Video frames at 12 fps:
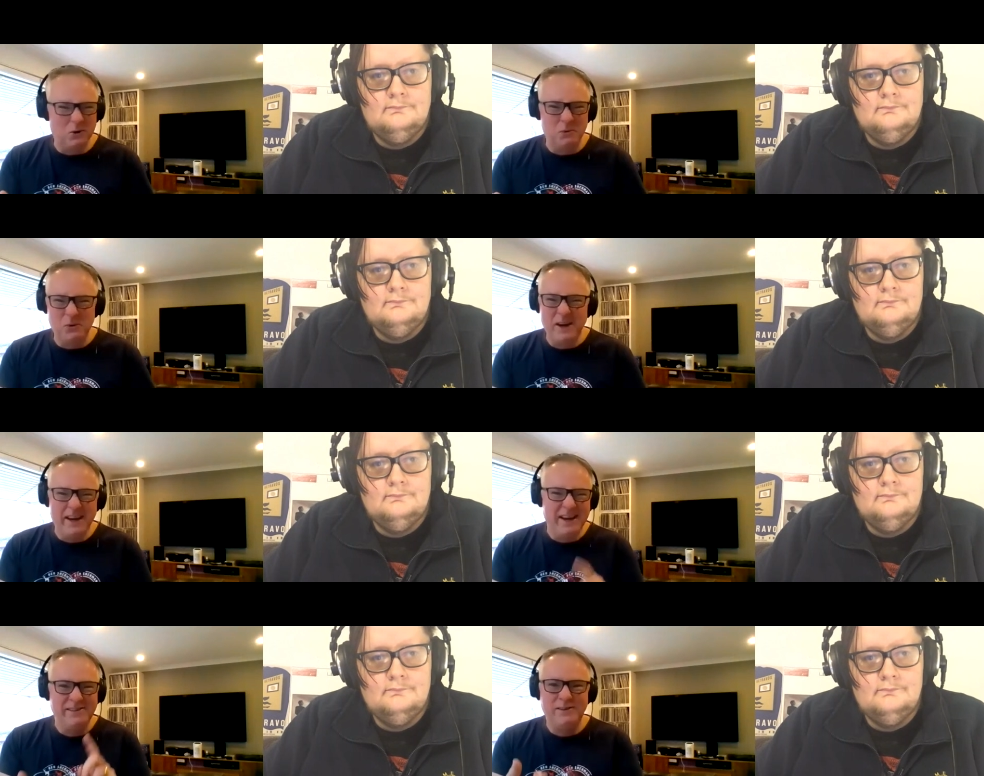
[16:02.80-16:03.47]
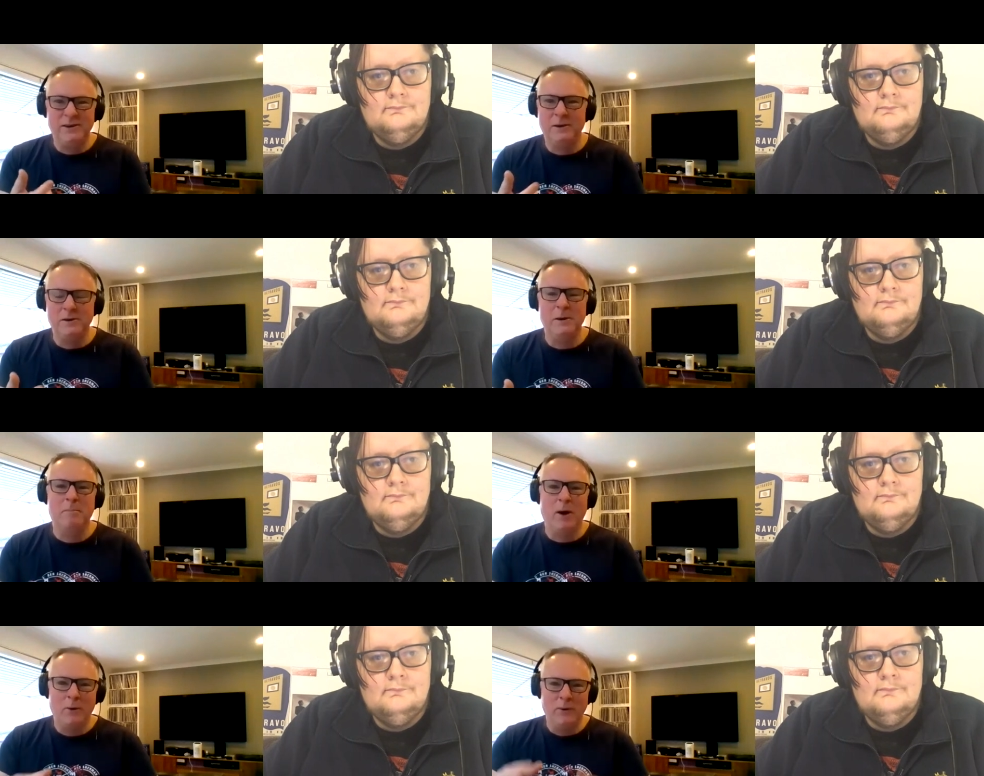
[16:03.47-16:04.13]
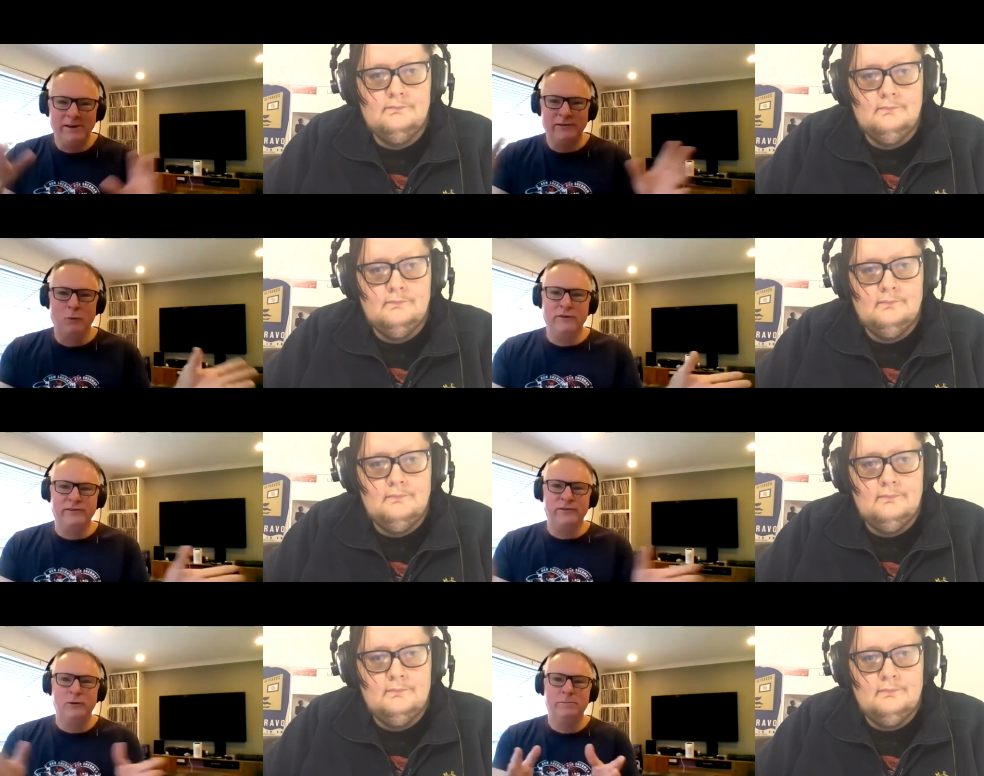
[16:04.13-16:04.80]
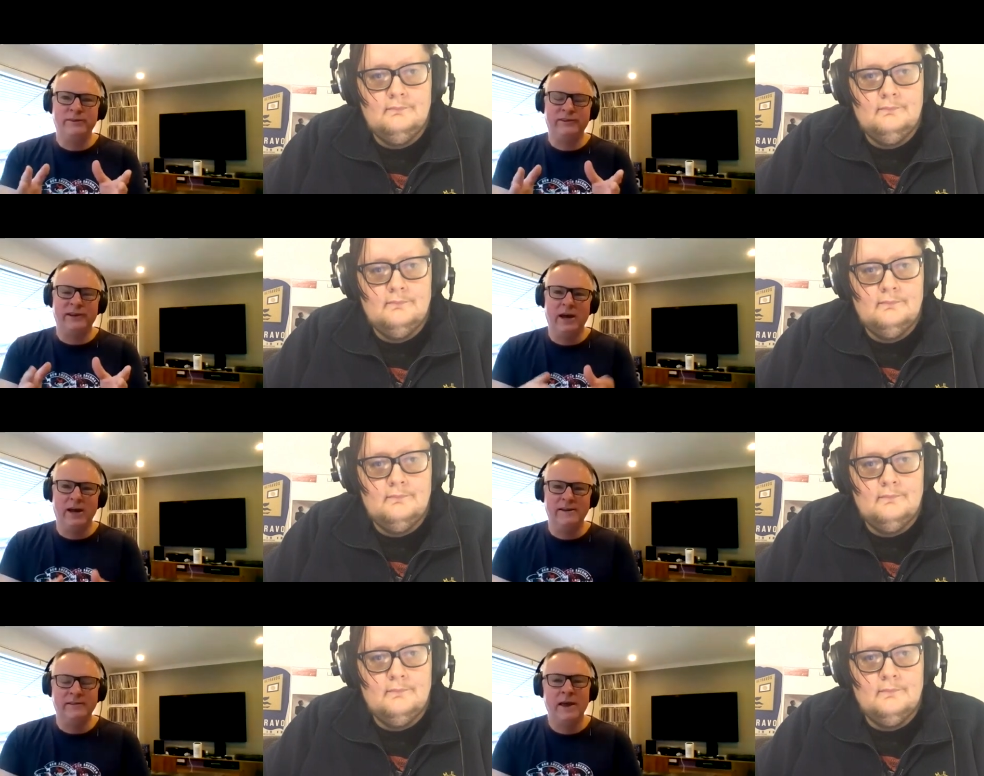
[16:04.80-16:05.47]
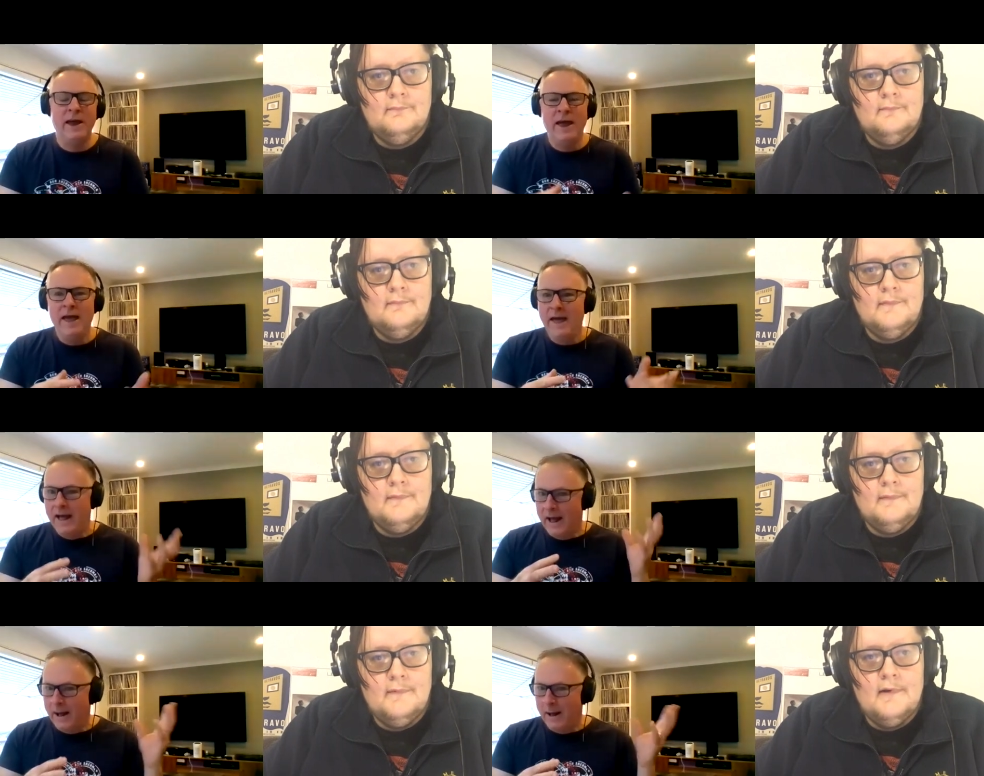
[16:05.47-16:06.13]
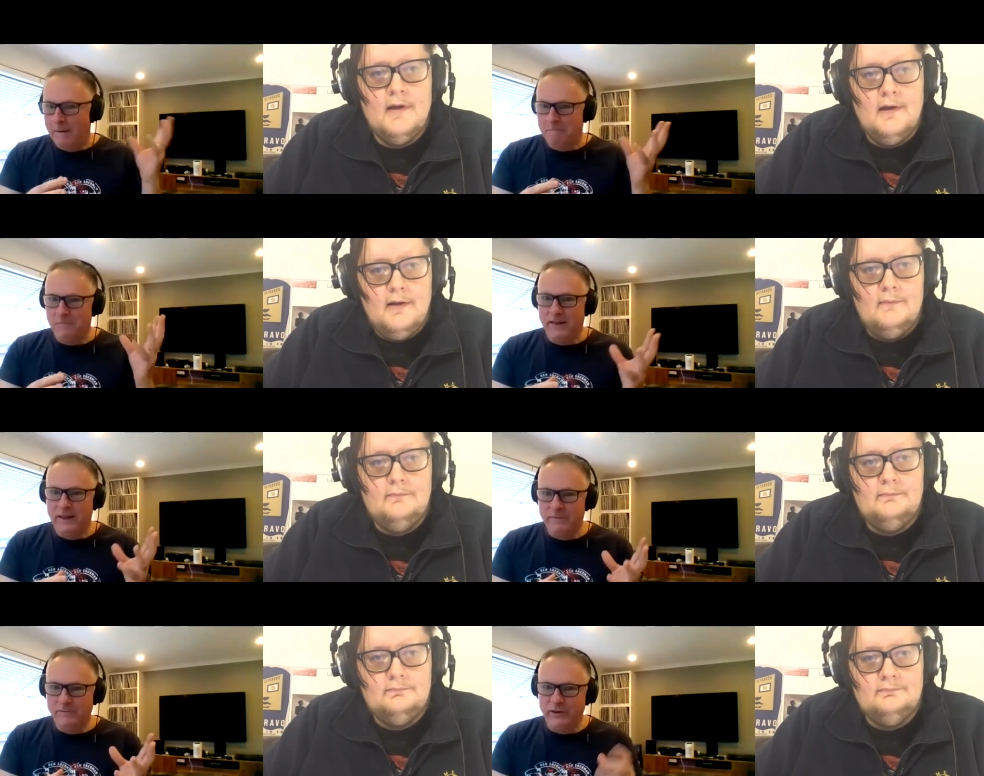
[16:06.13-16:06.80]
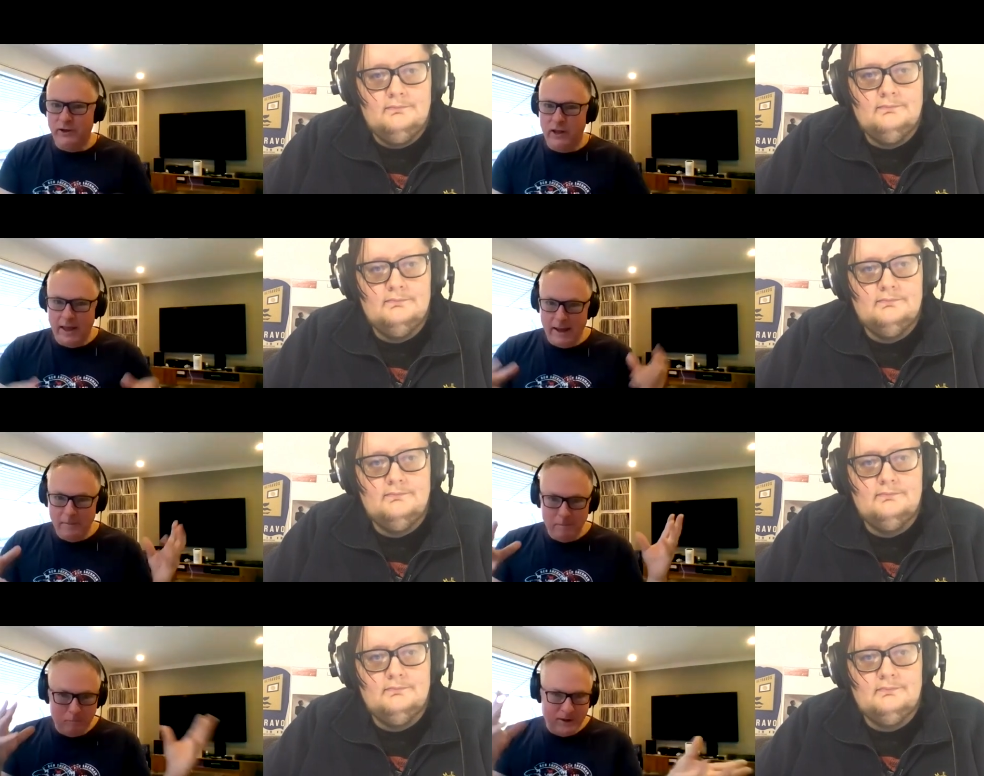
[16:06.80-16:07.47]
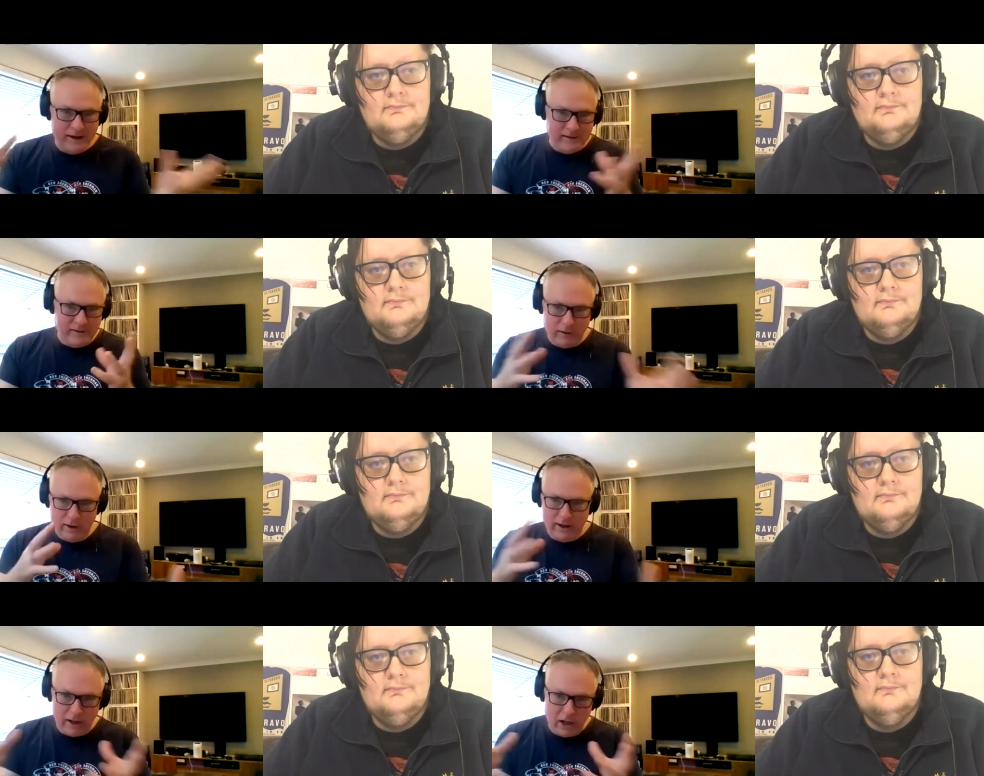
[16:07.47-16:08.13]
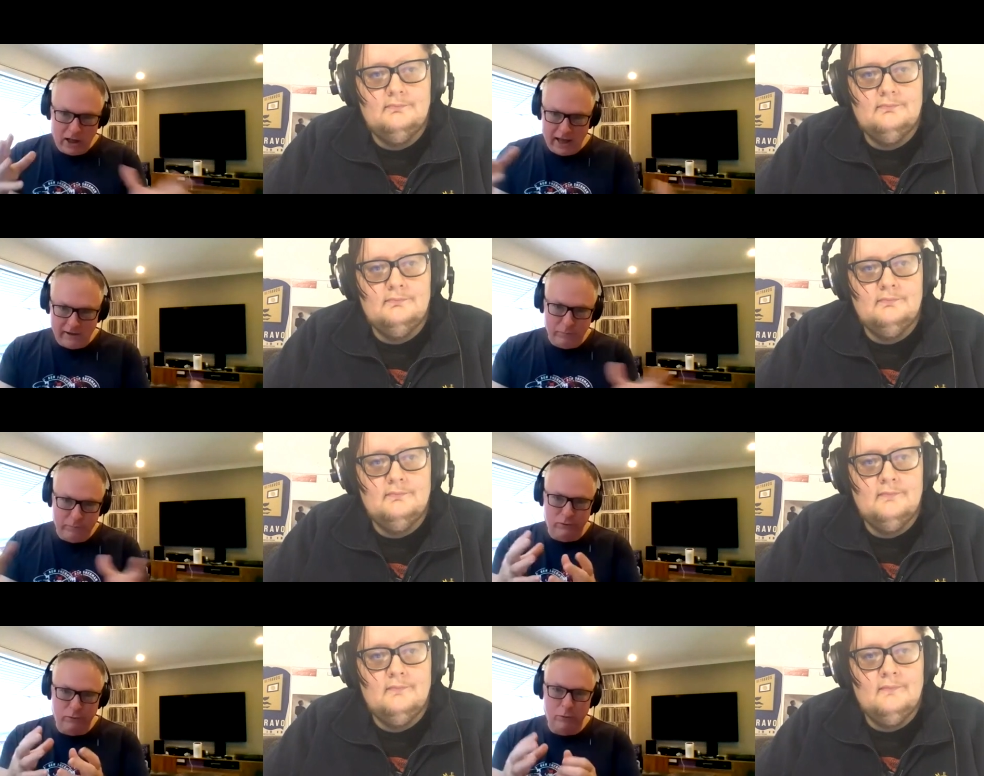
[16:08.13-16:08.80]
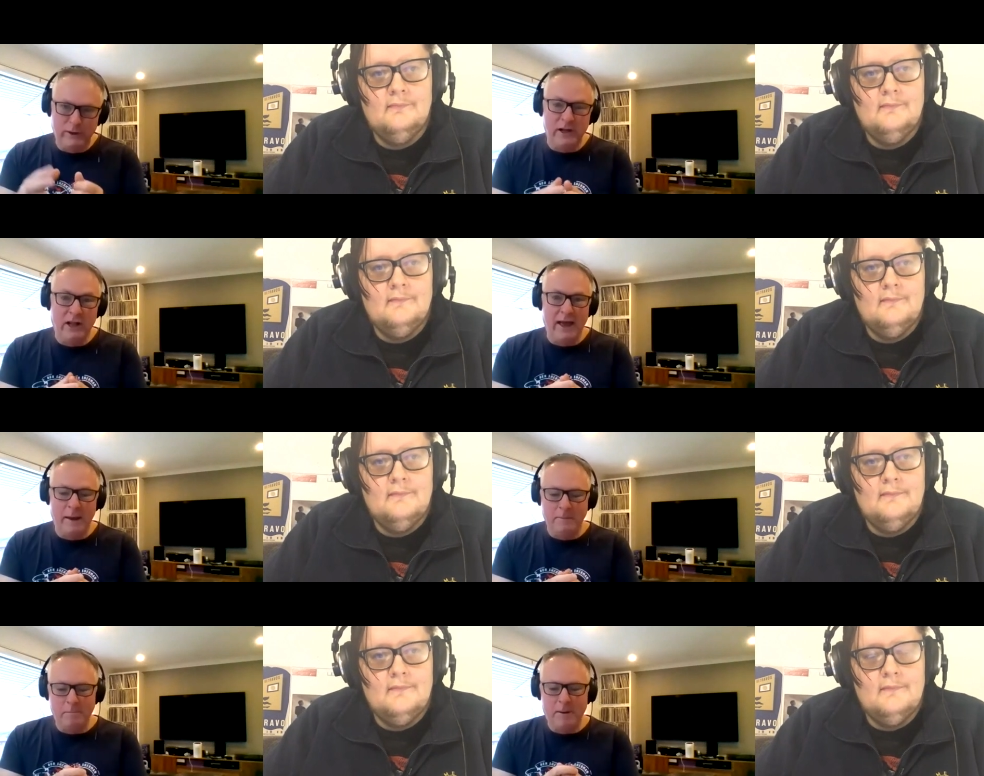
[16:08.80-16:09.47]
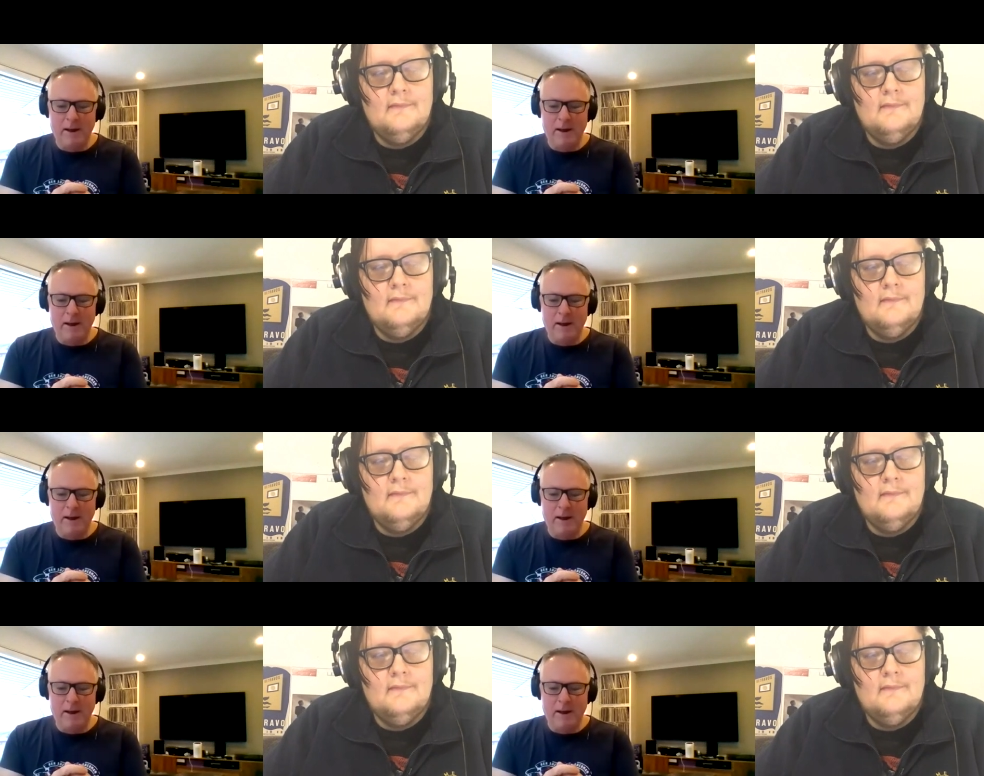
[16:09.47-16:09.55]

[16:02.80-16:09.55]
Speaker 1: your Lou Reeds, your, your Bowies, all the superstars. Um, loves the glam, but it's like a clash between glam